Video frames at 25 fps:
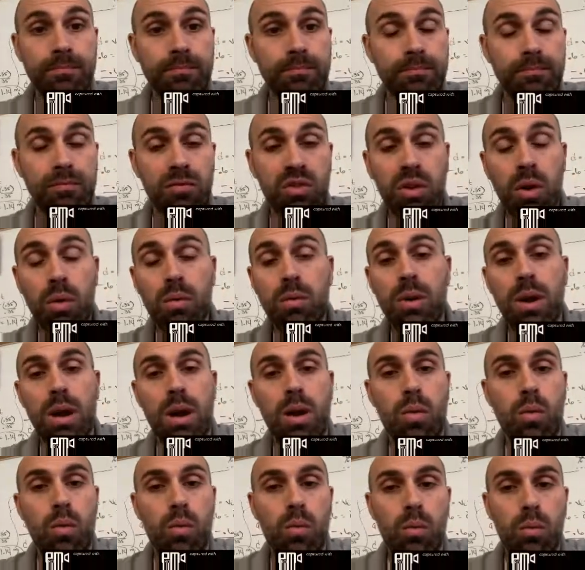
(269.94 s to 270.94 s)
So
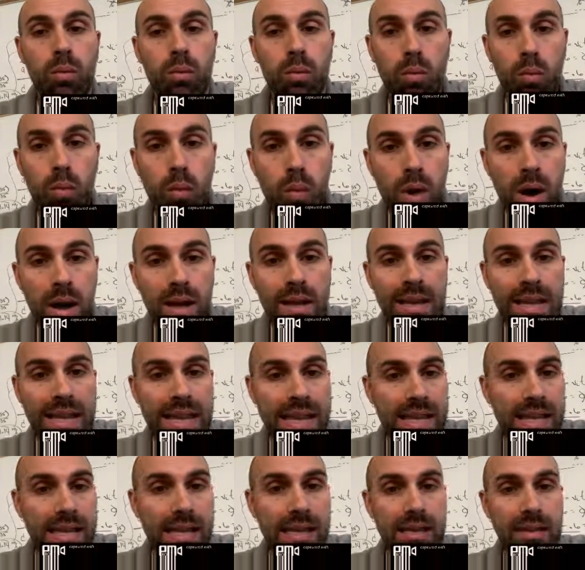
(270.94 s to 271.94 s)

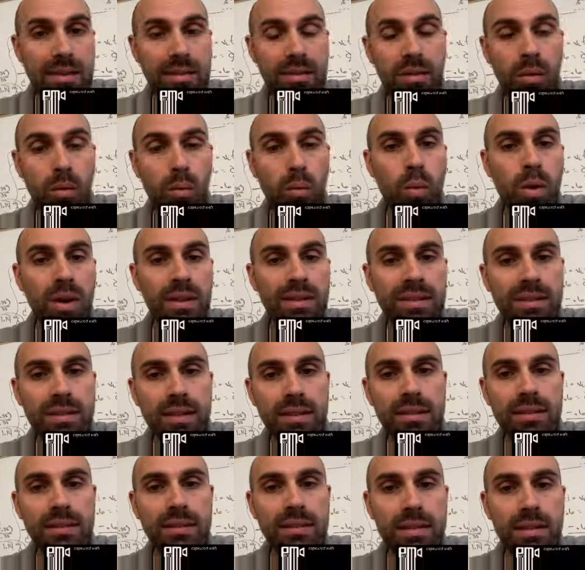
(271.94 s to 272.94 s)
what's the
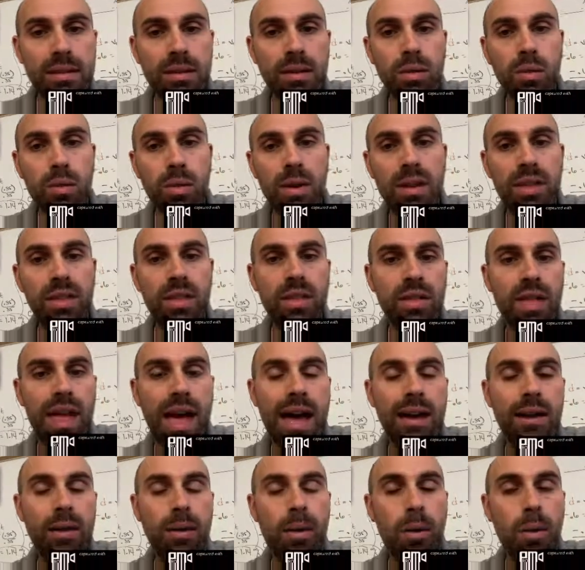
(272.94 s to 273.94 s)
deal with
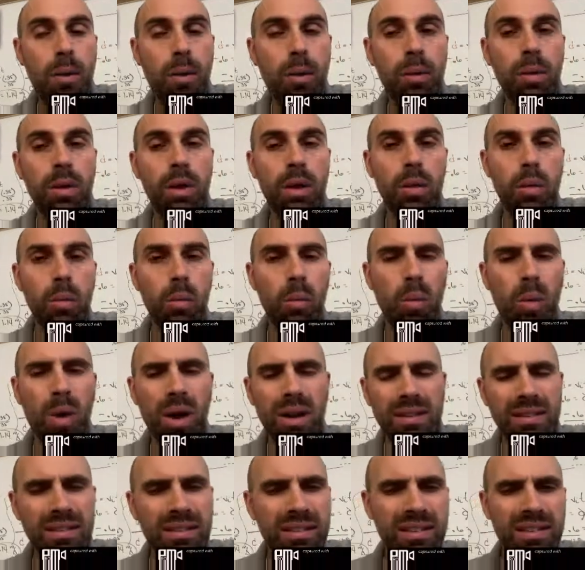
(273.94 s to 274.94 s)
that whole
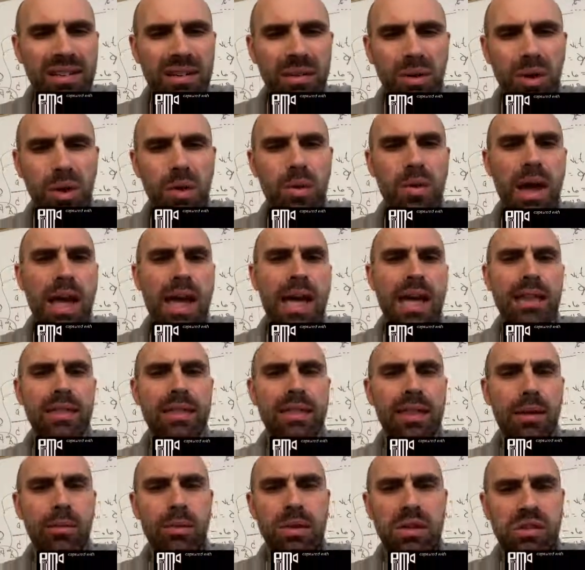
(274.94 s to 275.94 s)
1, 0, N
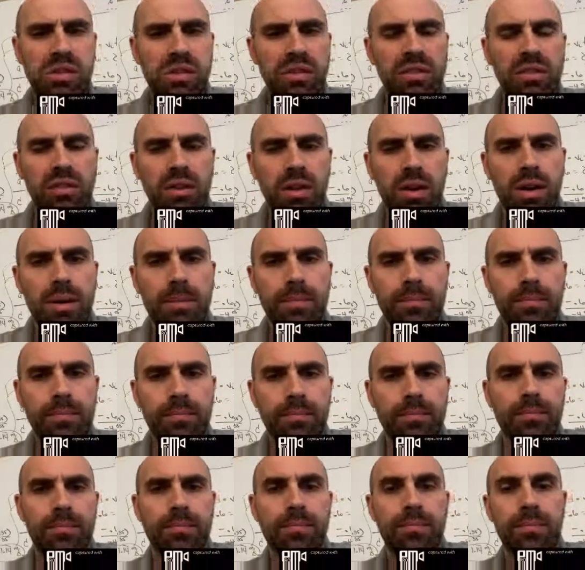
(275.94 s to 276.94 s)
that we just saw?
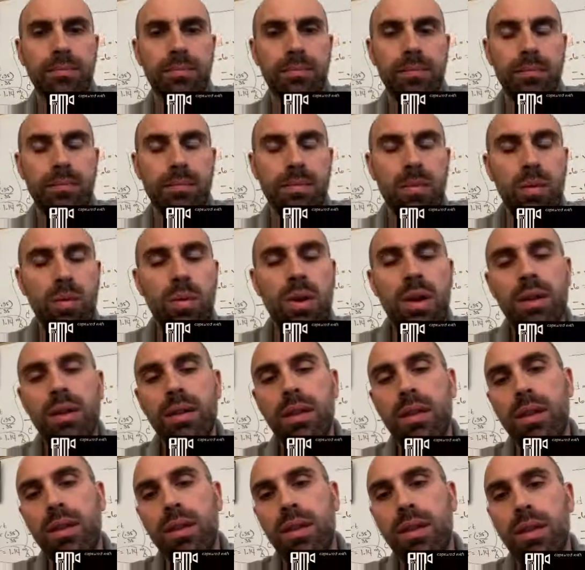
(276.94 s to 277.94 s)
Well,
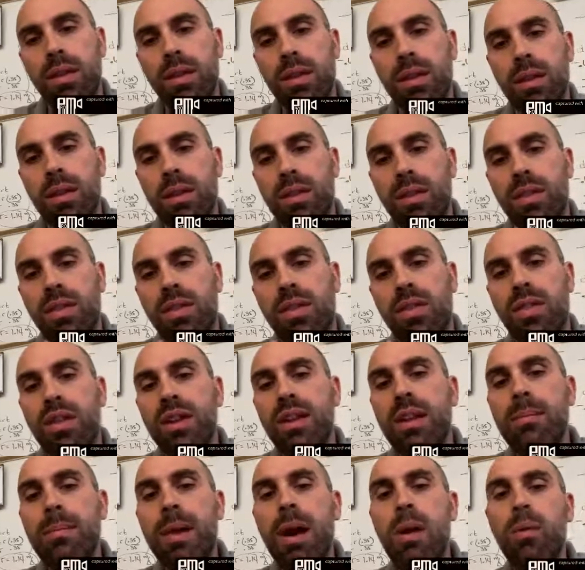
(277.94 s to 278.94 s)
think
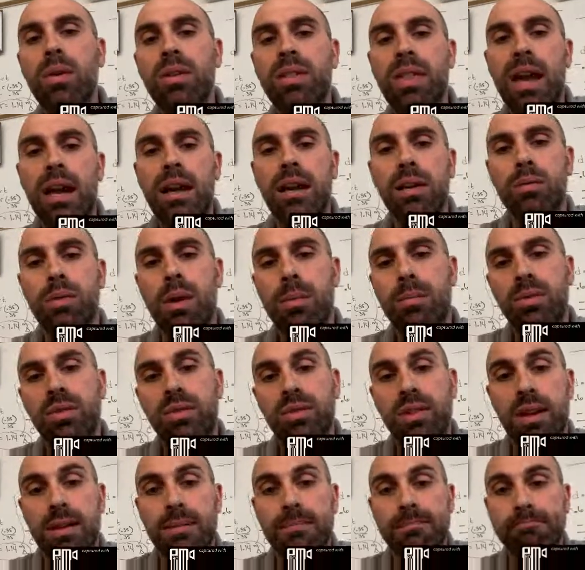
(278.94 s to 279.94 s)
about what that could
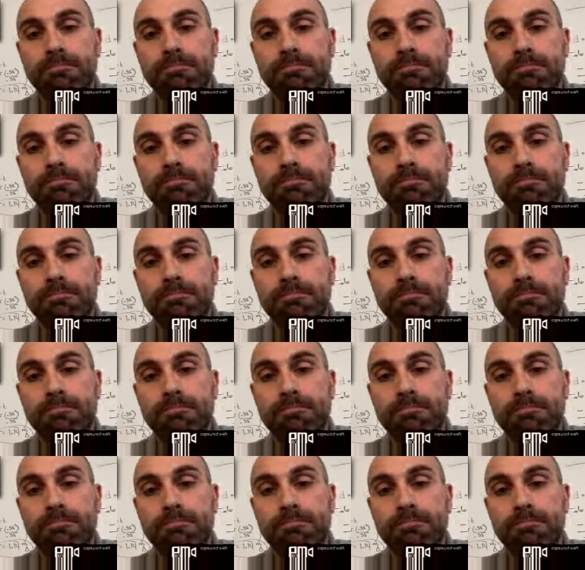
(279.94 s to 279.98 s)
represent.